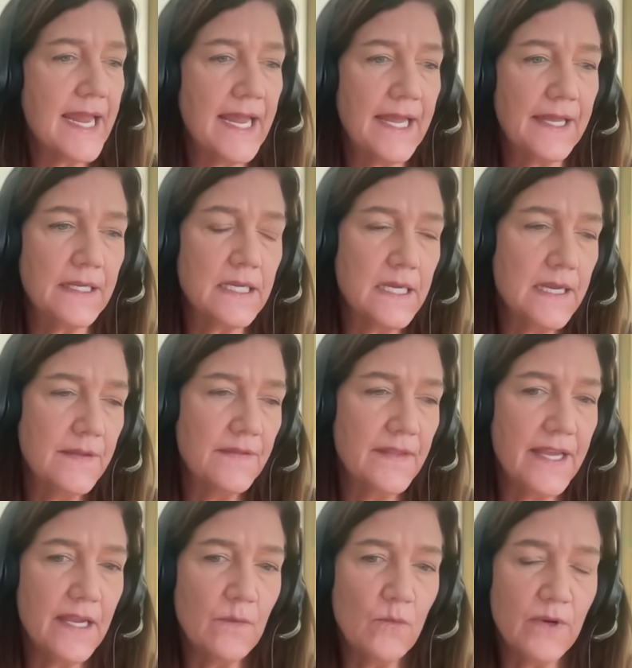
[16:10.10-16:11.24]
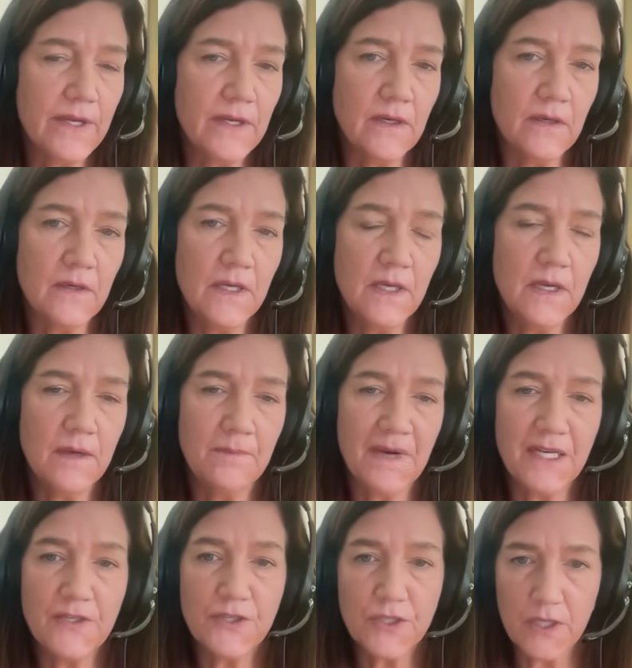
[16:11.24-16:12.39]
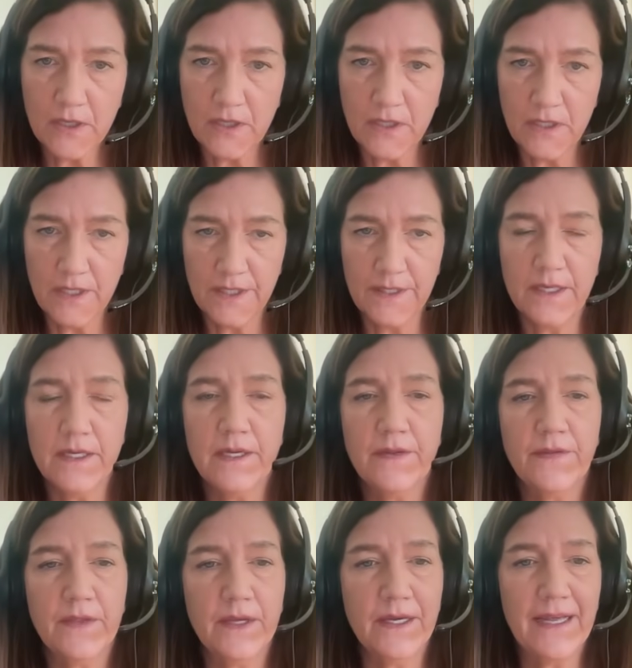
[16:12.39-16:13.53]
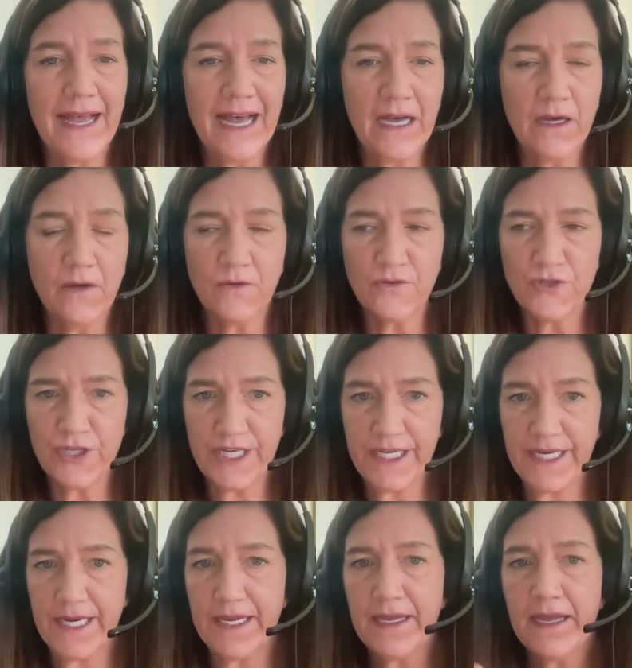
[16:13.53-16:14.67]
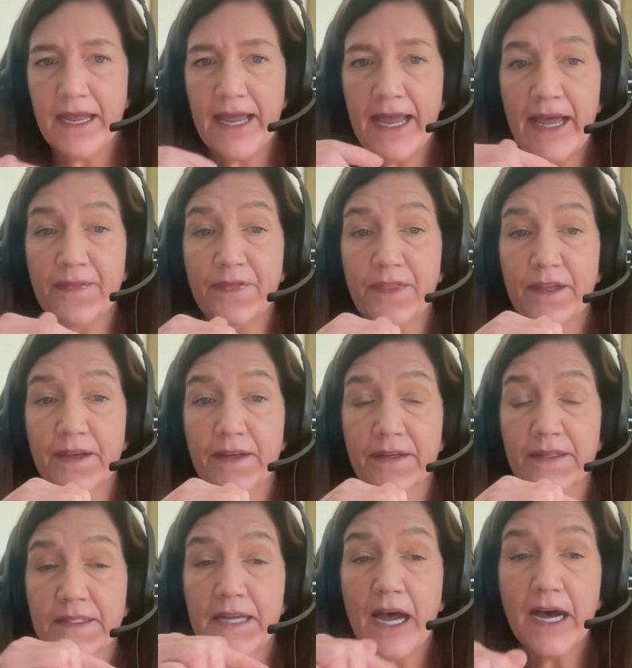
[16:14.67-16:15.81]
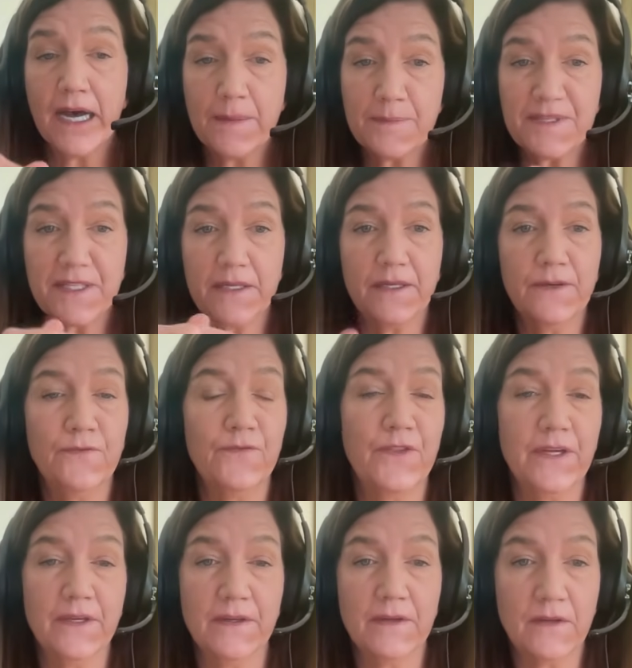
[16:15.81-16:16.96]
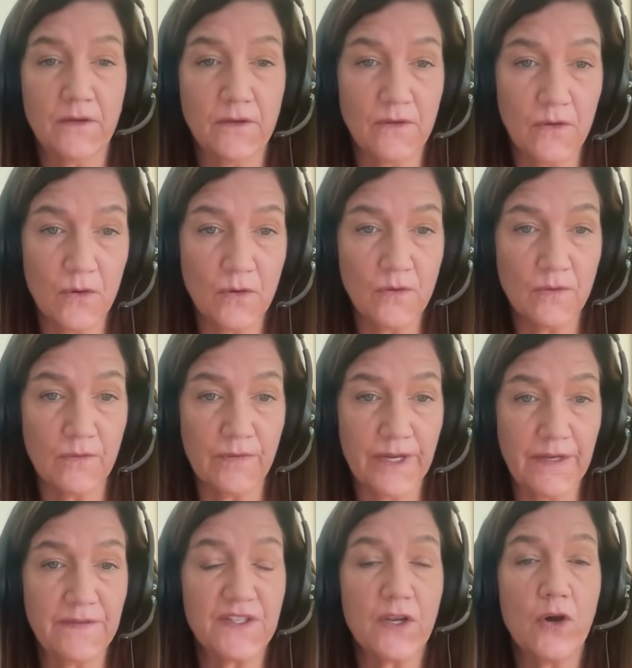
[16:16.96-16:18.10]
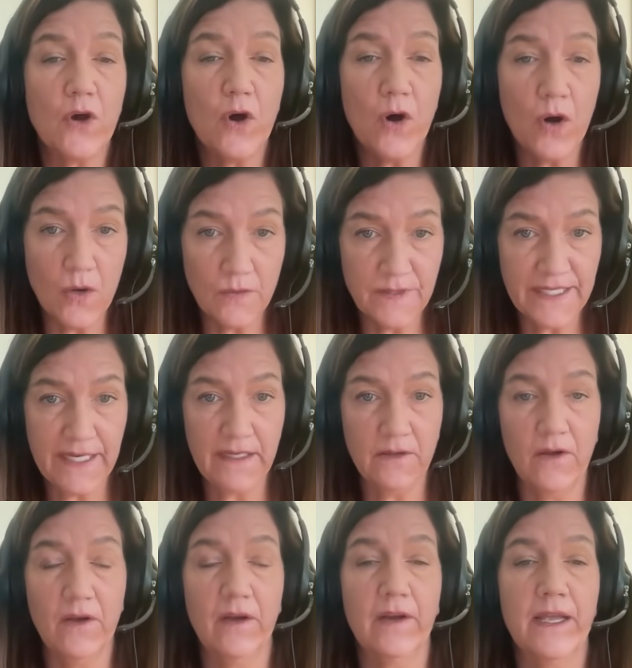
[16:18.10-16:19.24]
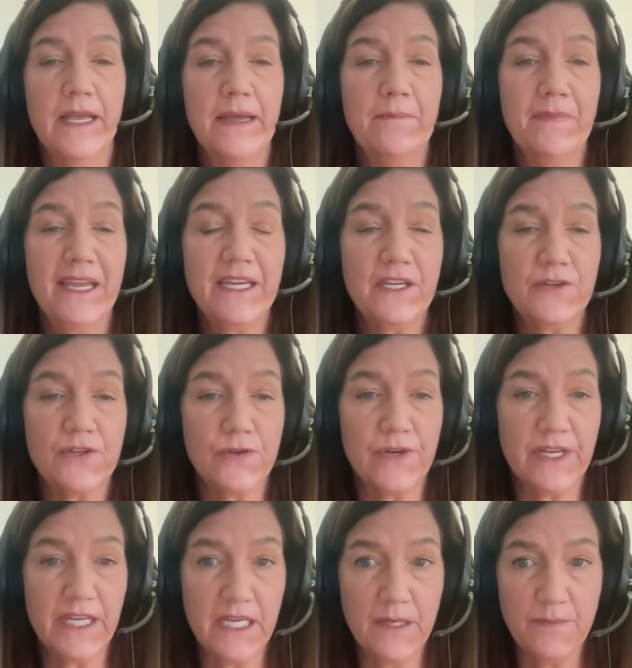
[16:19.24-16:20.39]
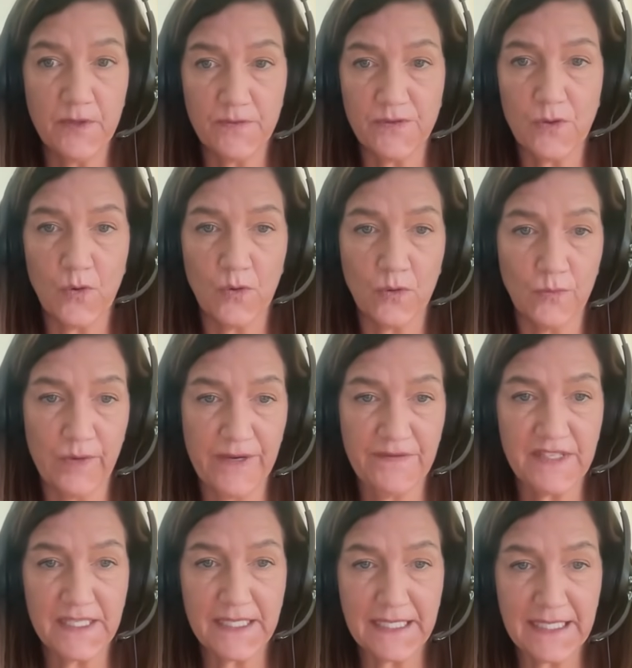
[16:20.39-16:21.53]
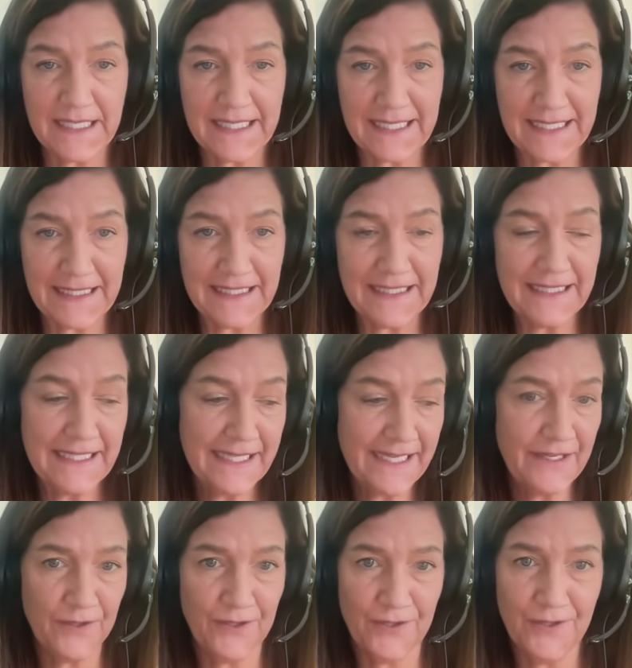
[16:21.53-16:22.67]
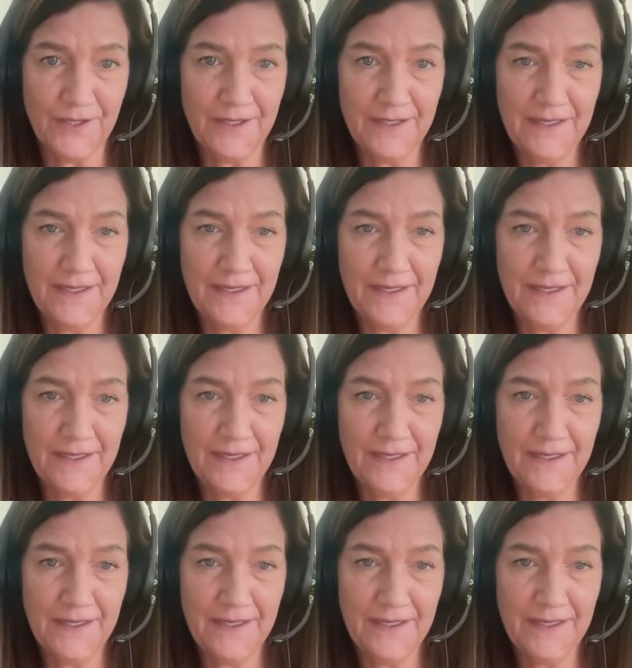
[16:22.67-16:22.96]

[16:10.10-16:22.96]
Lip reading: and they will munch on the algae at the tops of the coral reefs all day long, making sure to keep those coral reefs clear